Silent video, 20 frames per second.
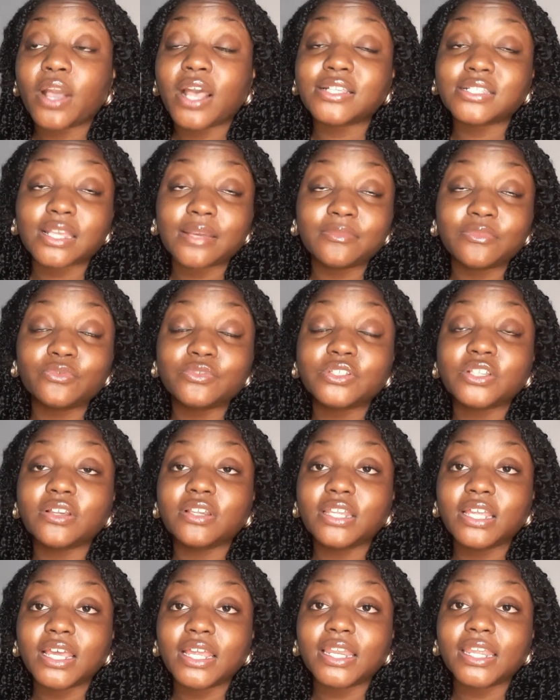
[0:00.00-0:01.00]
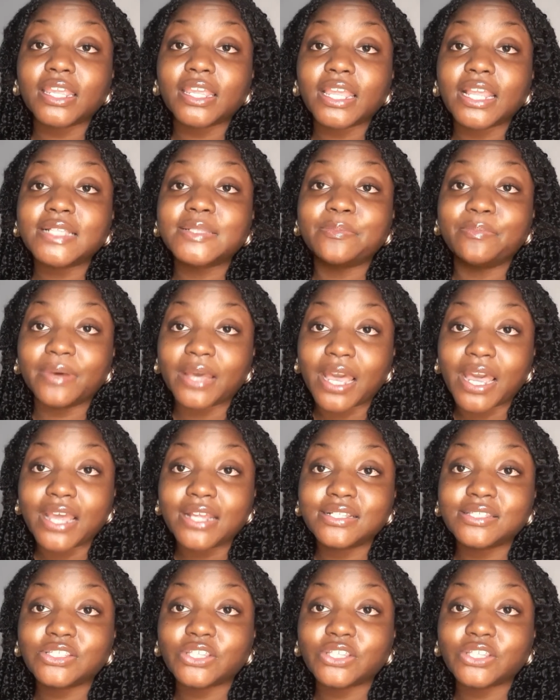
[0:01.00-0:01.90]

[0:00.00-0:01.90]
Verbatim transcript: as I'm also learning, it's bad.